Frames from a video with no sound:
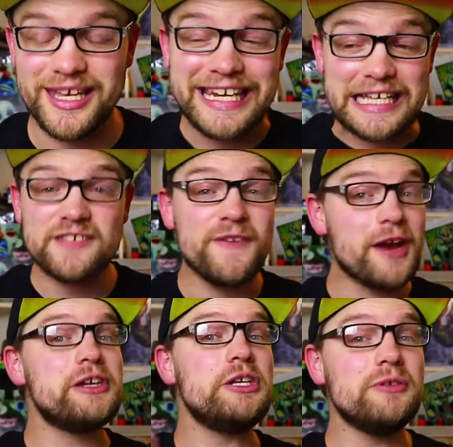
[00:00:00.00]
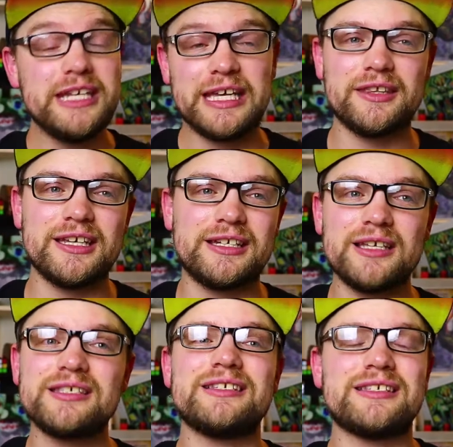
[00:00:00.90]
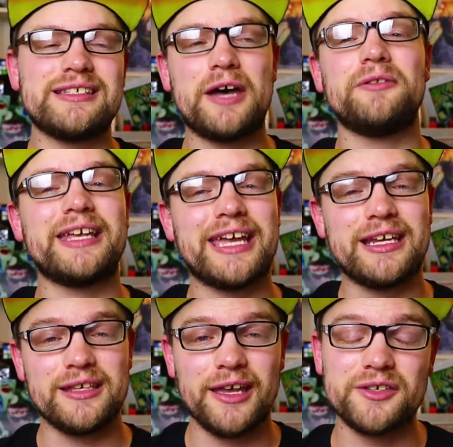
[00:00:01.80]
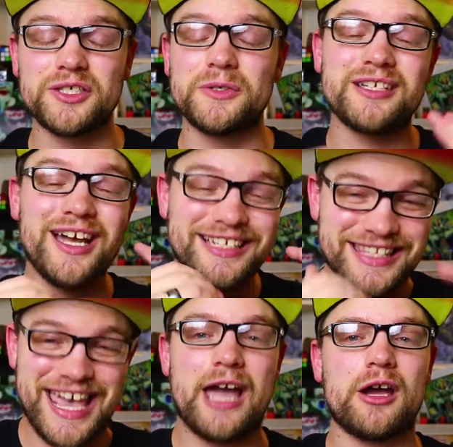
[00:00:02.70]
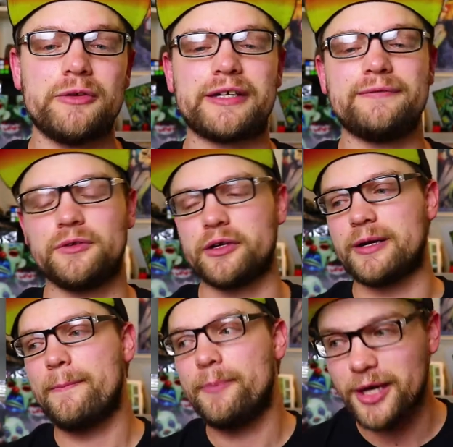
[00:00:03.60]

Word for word: It is very unique. That doesn't sound like anything else, so it's got that going for it.